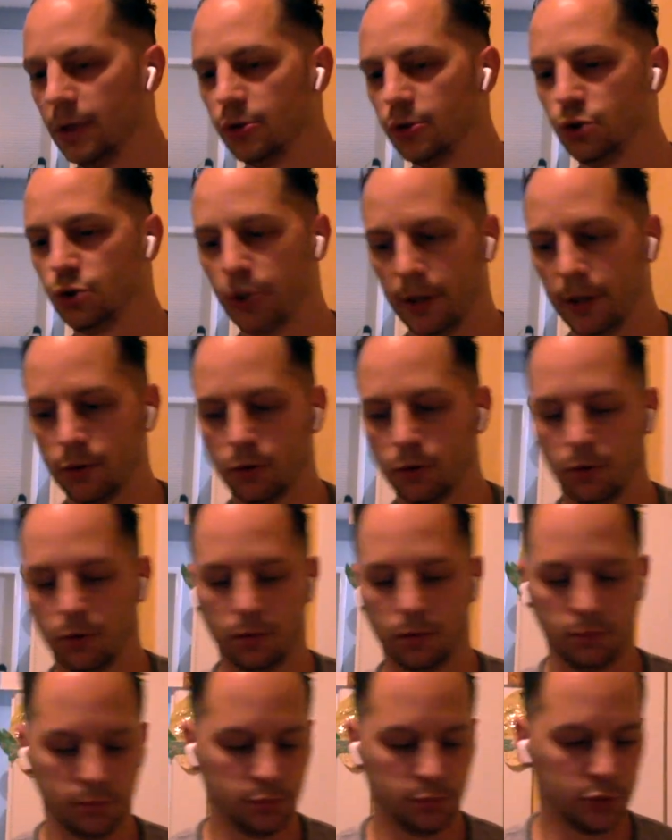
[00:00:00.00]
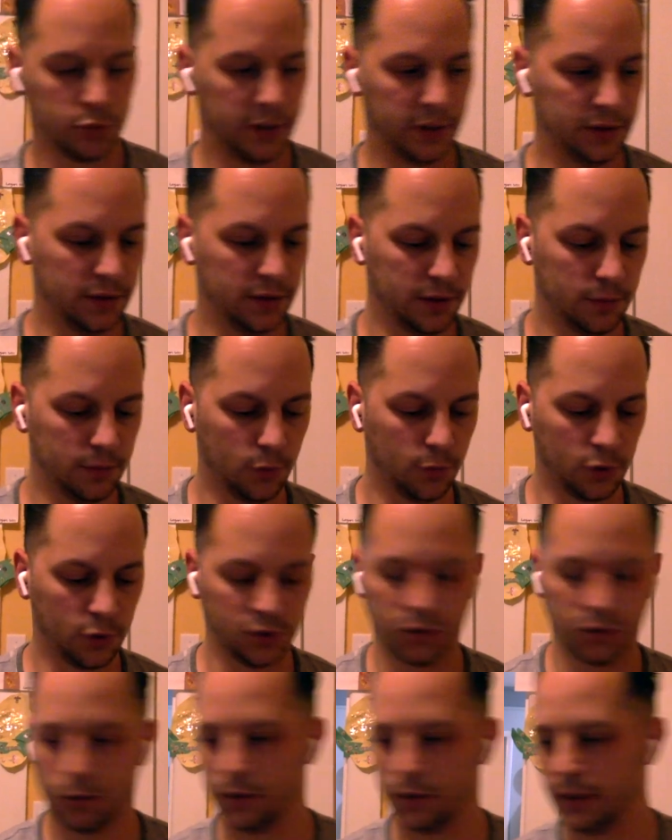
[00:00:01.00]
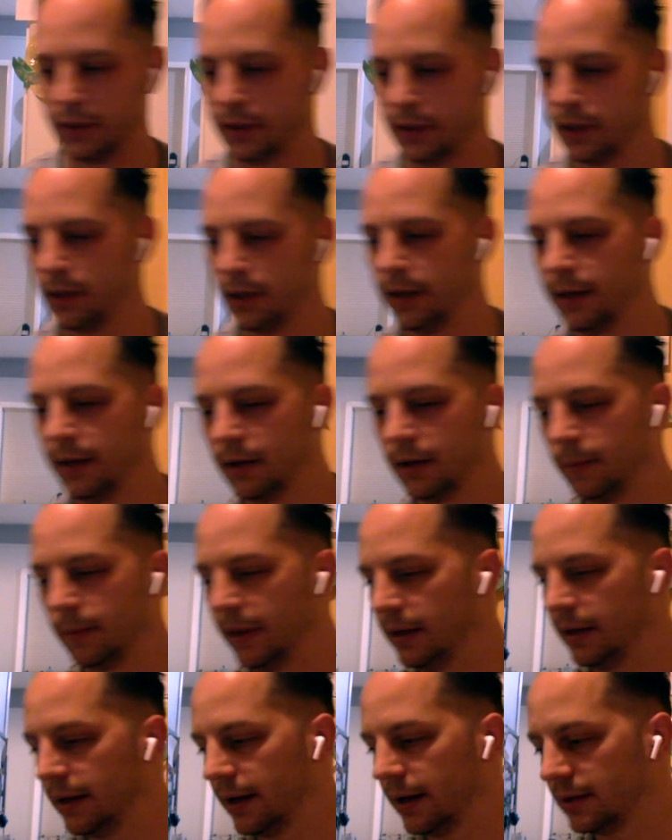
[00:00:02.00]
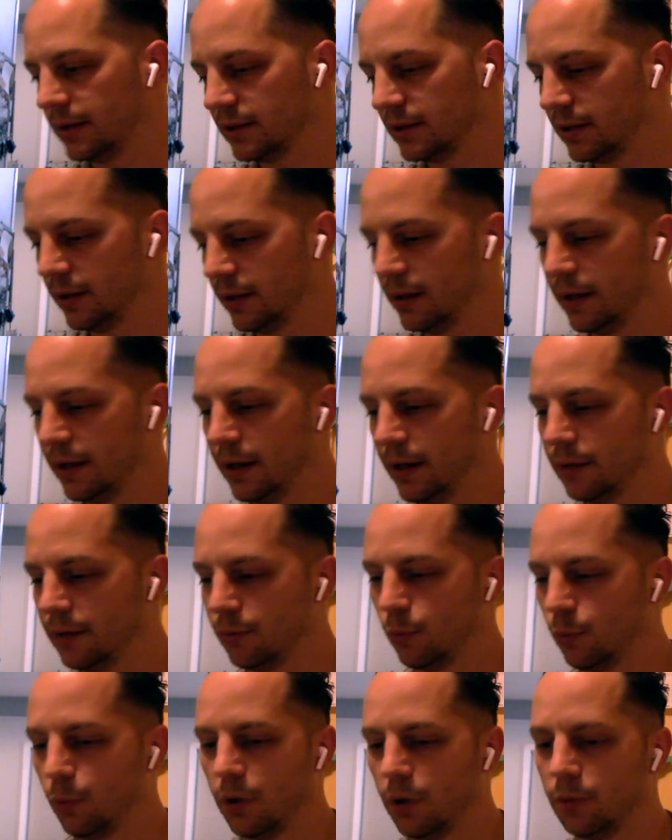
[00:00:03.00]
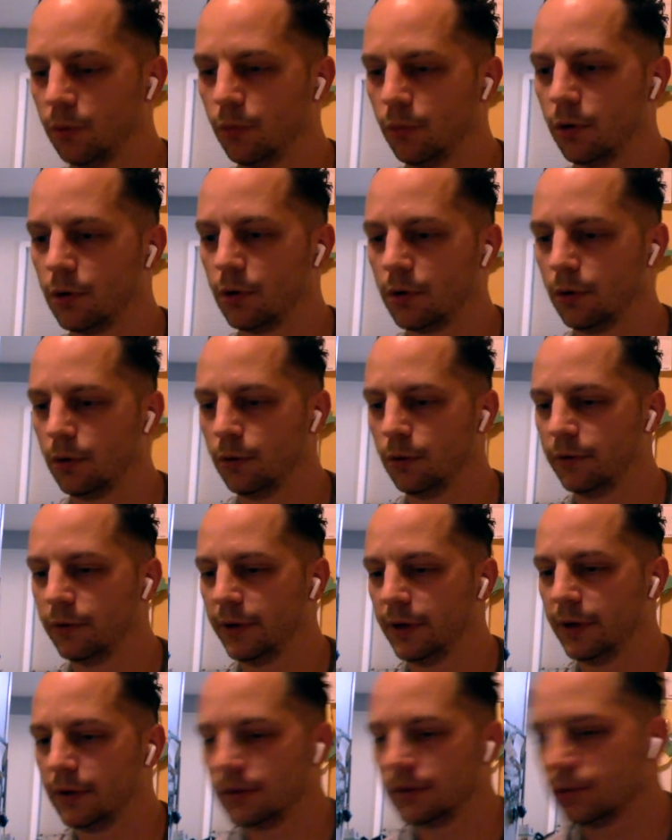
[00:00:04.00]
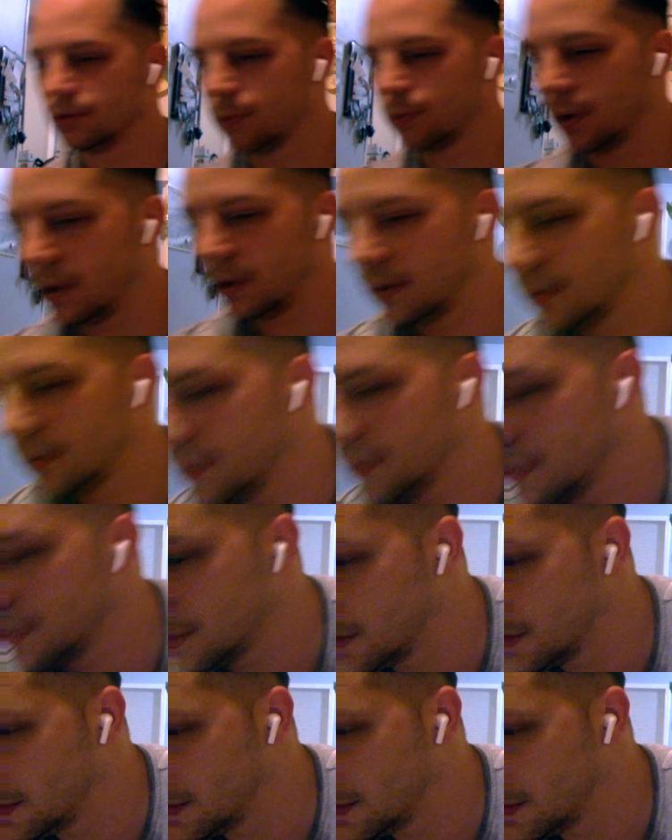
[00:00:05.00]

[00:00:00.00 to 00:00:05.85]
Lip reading: in general, printed, more so the Animaniacs. I think I have one more over here as well.